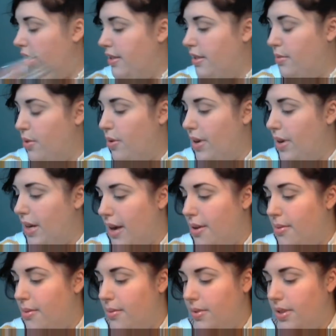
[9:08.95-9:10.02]
I'm going
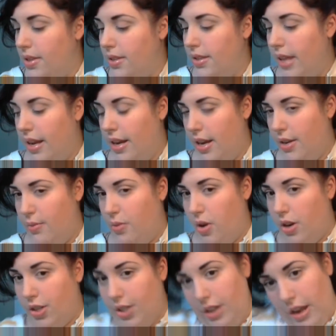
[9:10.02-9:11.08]
out. Then I
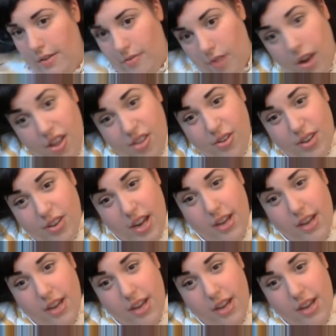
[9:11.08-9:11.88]
wash it every other day.